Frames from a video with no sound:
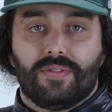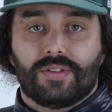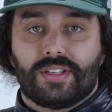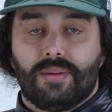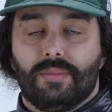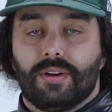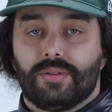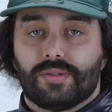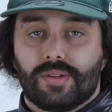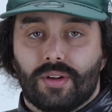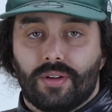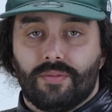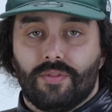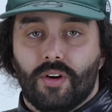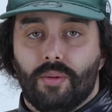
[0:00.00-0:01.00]
for somebody who's
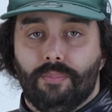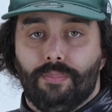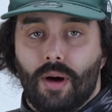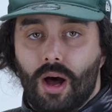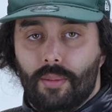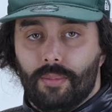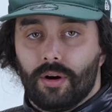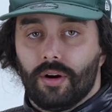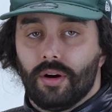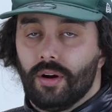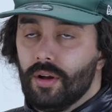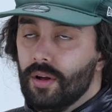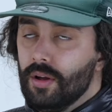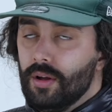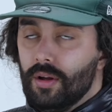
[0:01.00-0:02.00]
looking for a bomber,
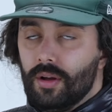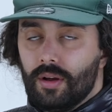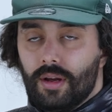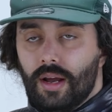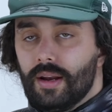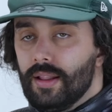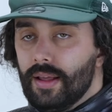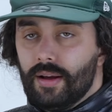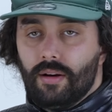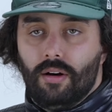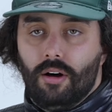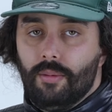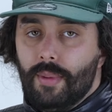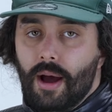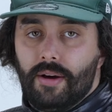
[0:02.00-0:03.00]
kind of like
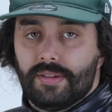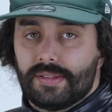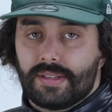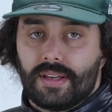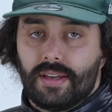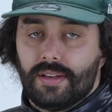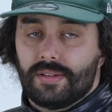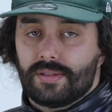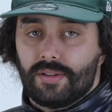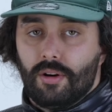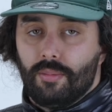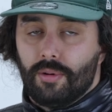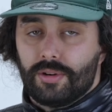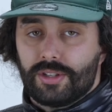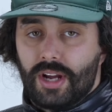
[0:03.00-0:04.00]
all mountain ski
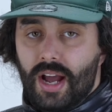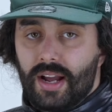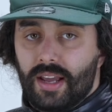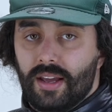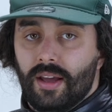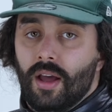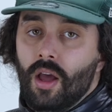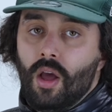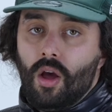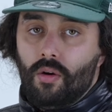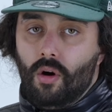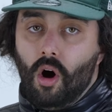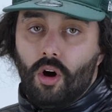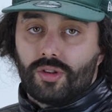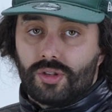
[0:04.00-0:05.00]
snowboard jacket.
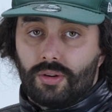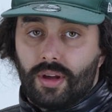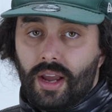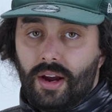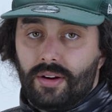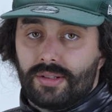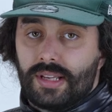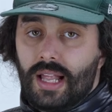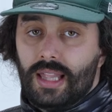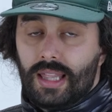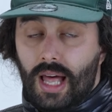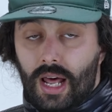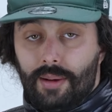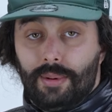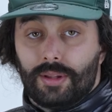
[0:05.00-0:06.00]
Also cares a
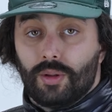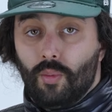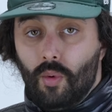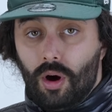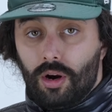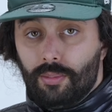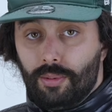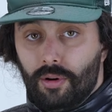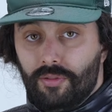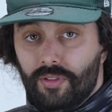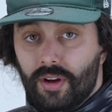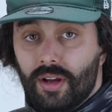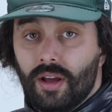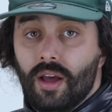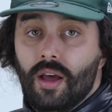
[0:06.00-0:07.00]
lot about the
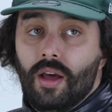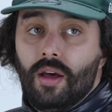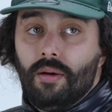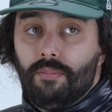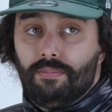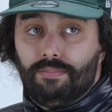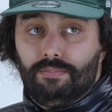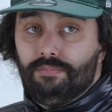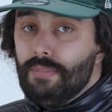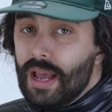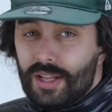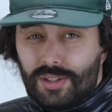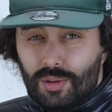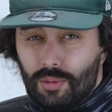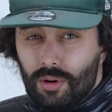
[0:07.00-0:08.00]
waterproofing. May
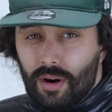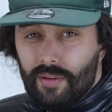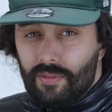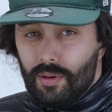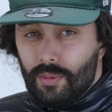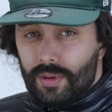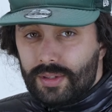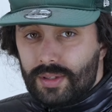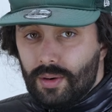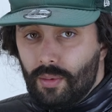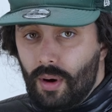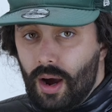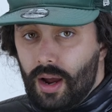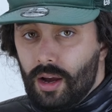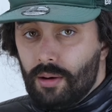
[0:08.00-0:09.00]
tour every once in a
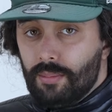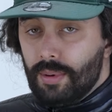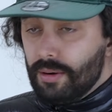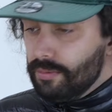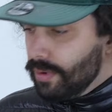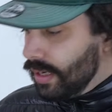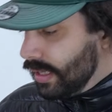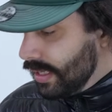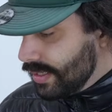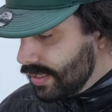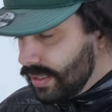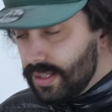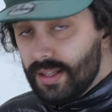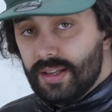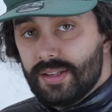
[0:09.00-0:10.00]
while, but
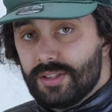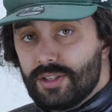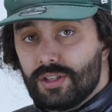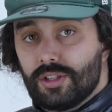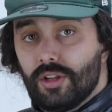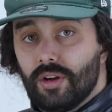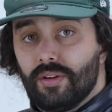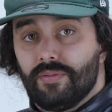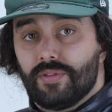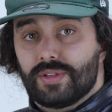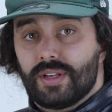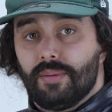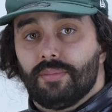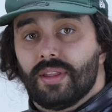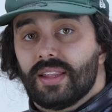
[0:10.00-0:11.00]
realistically is just looking for
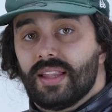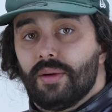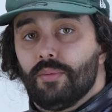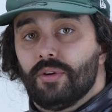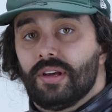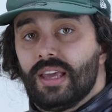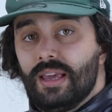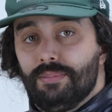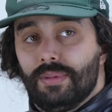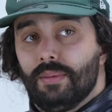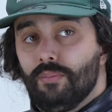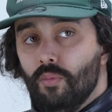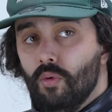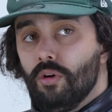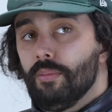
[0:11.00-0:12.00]
something that will keep
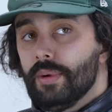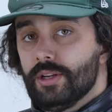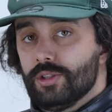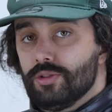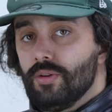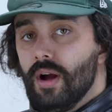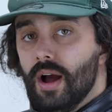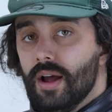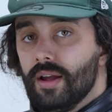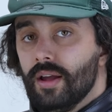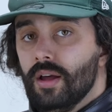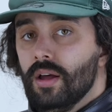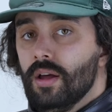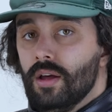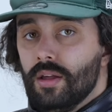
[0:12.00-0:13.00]
them warm and dry
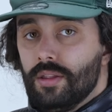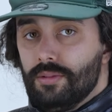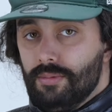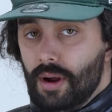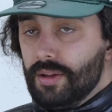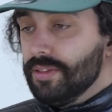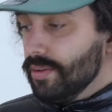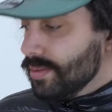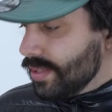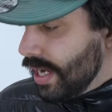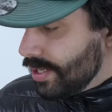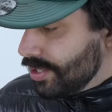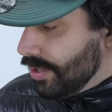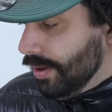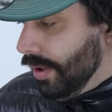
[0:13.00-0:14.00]
throughout their
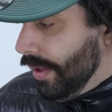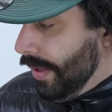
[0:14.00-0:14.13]
session.